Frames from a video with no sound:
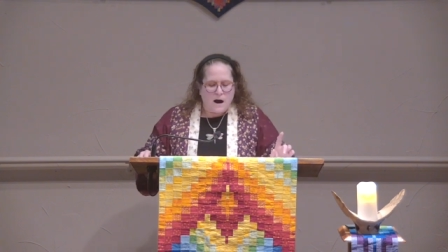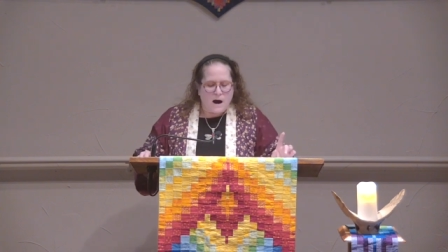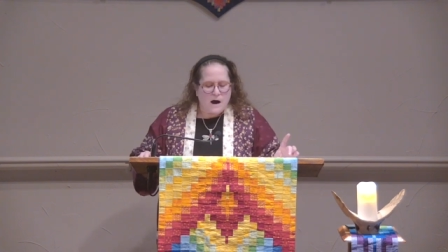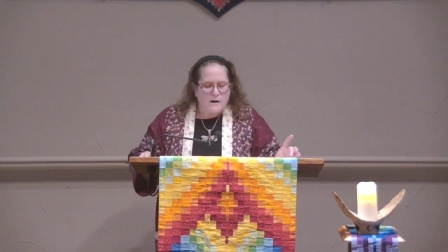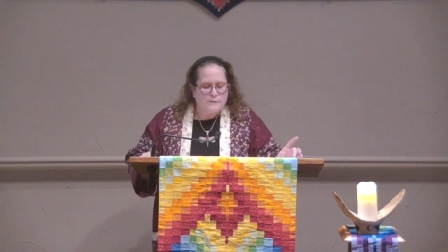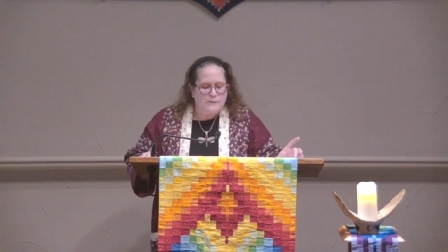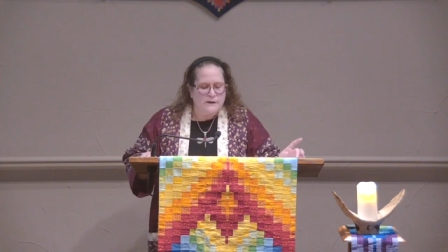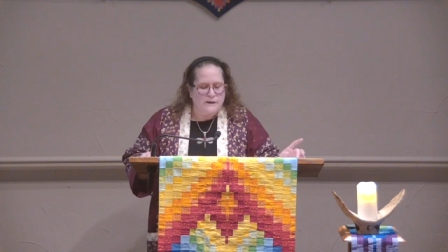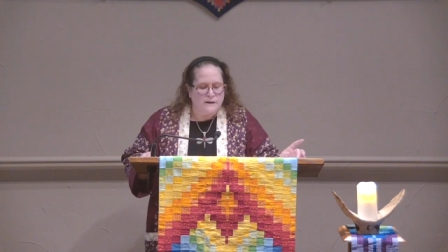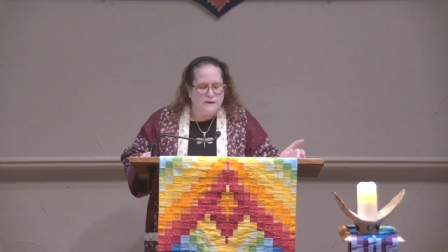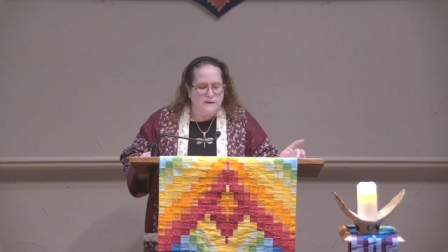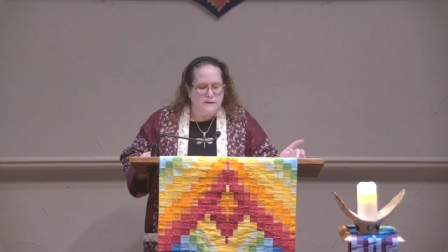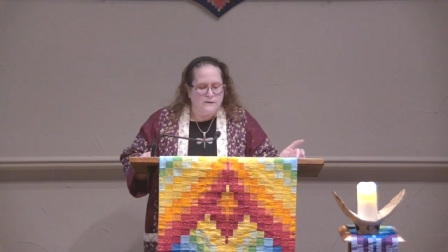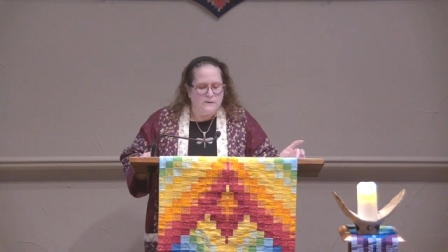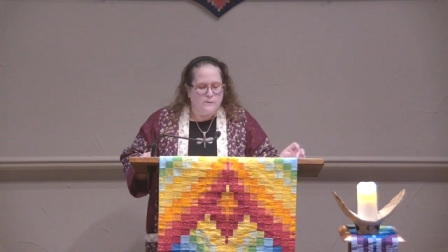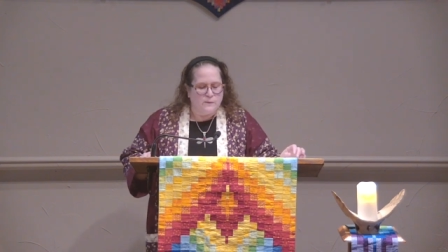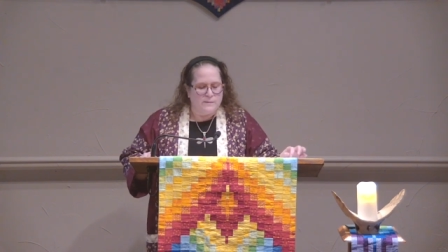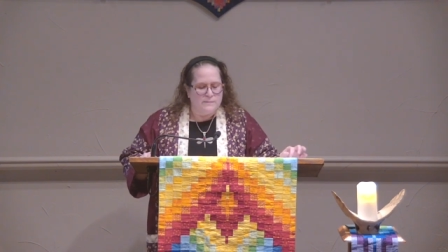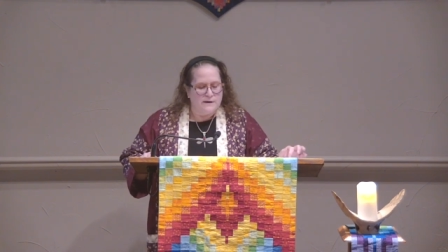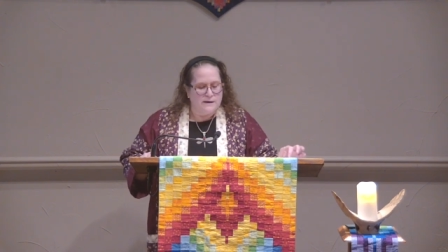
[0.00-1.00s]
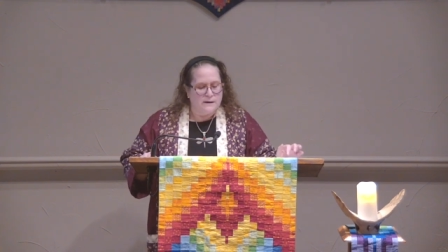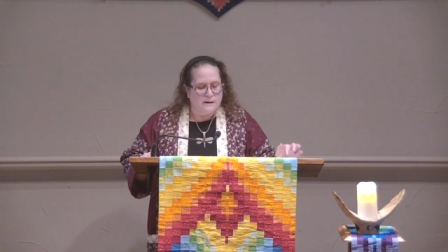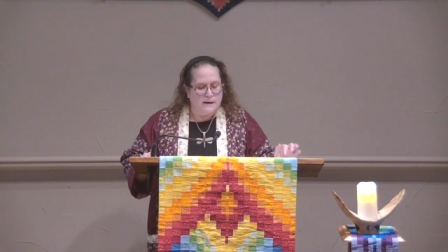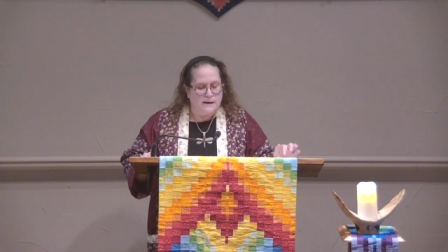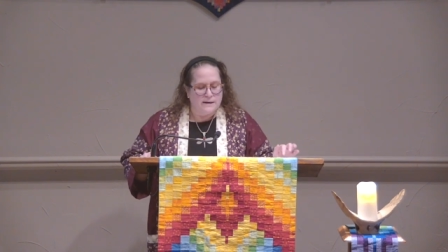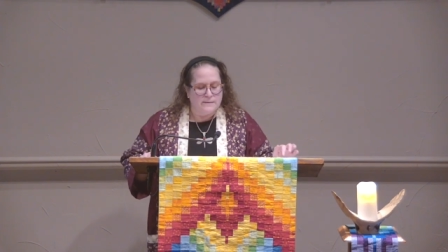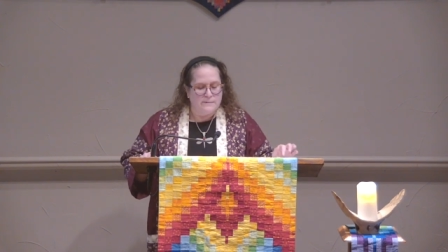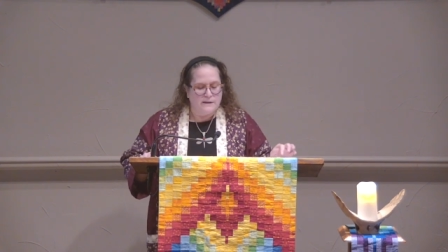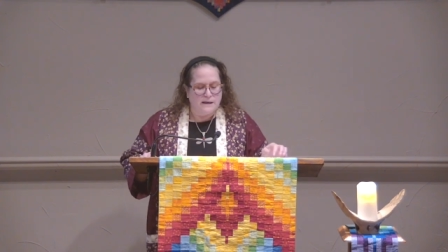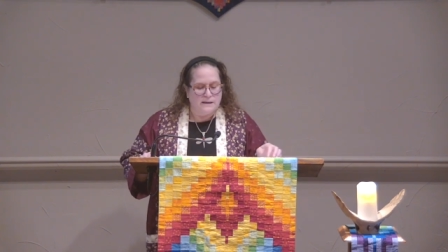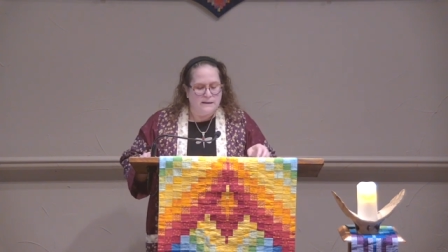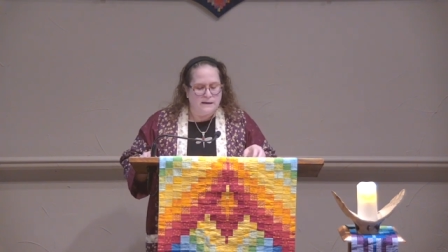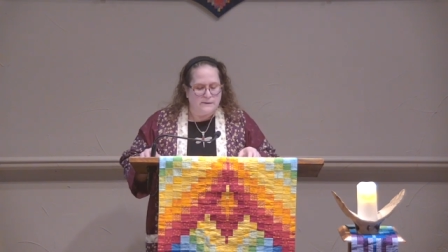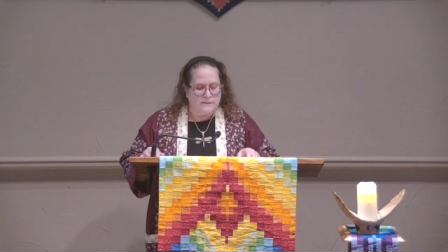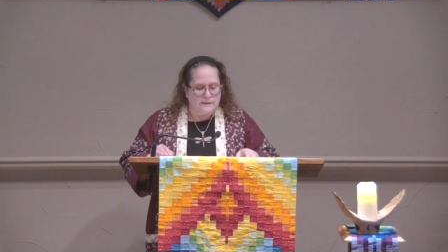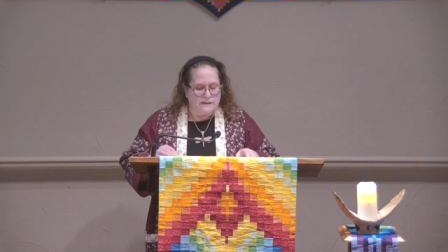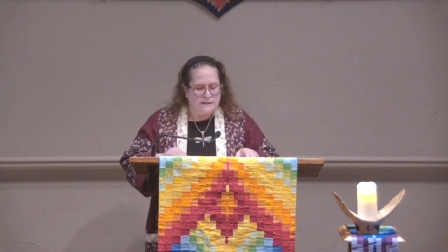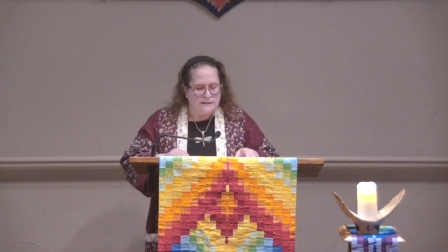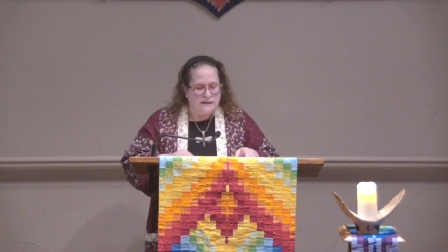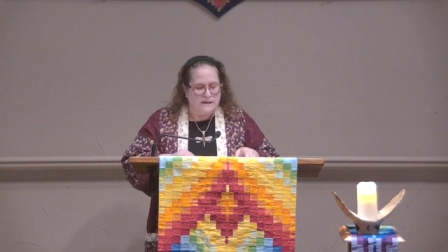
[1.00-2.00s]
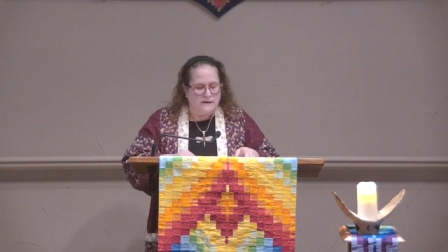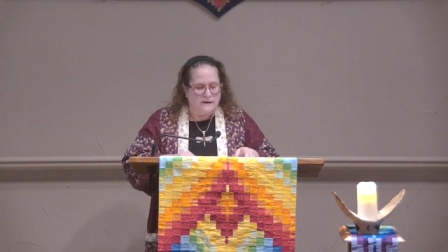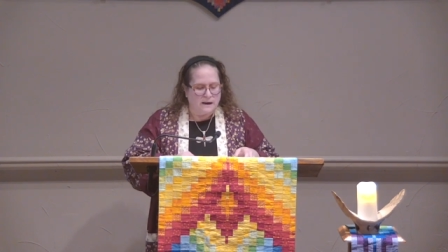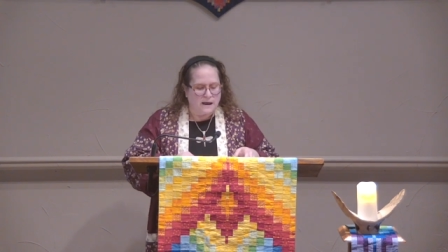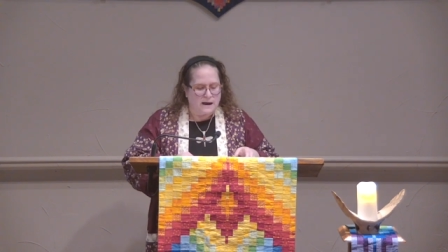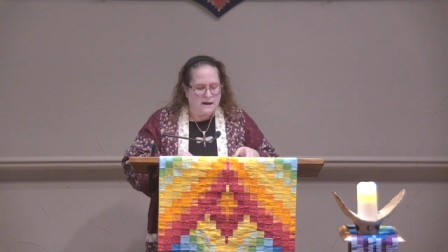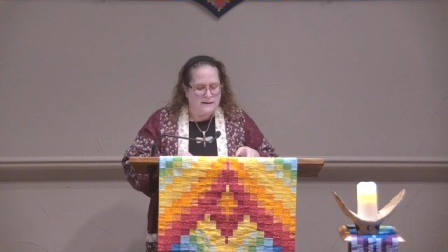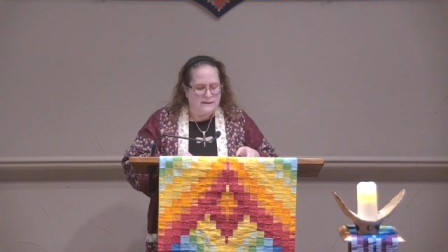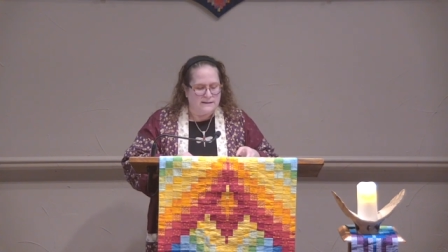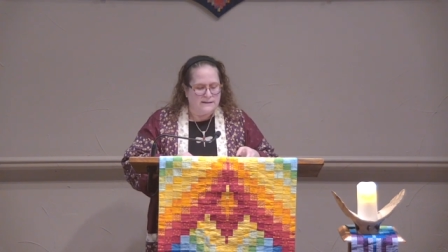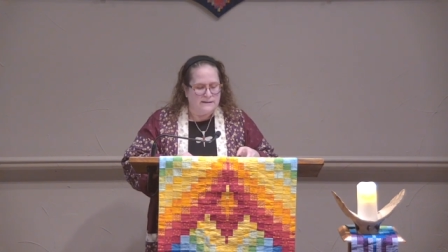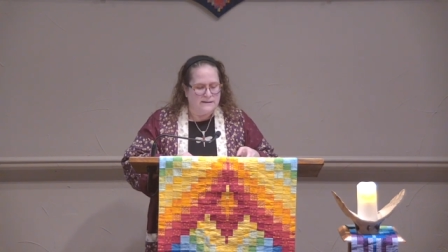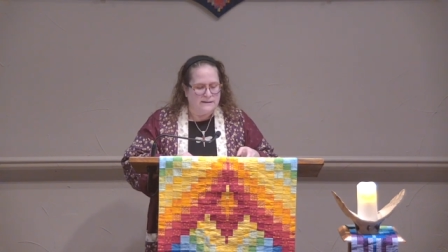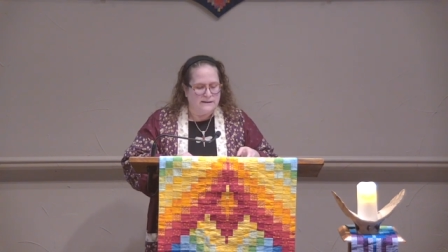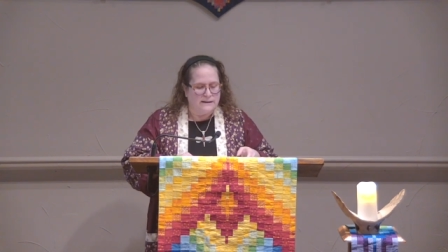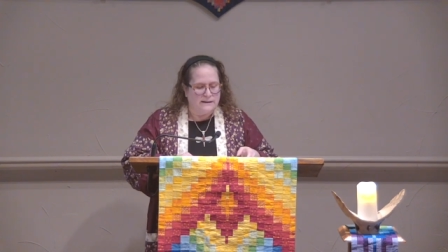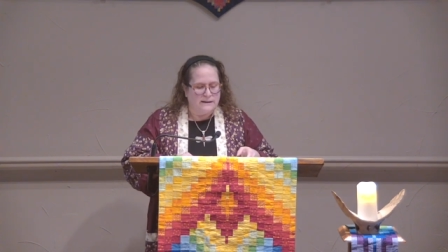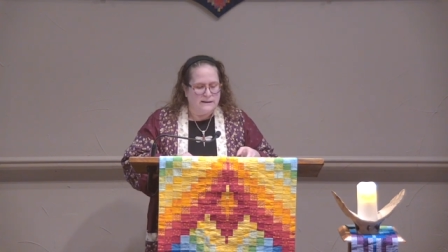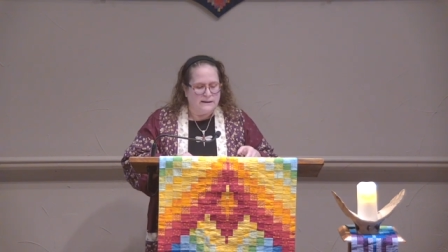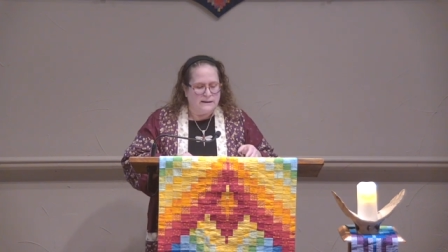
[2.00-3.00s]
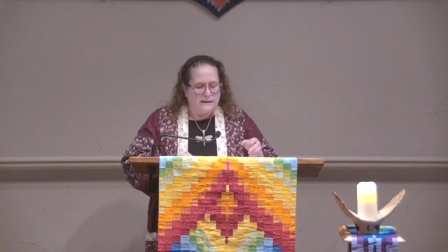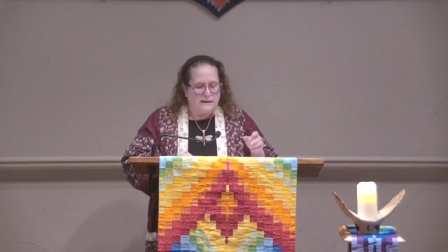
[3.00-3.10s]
Often, women claim that they were sterilized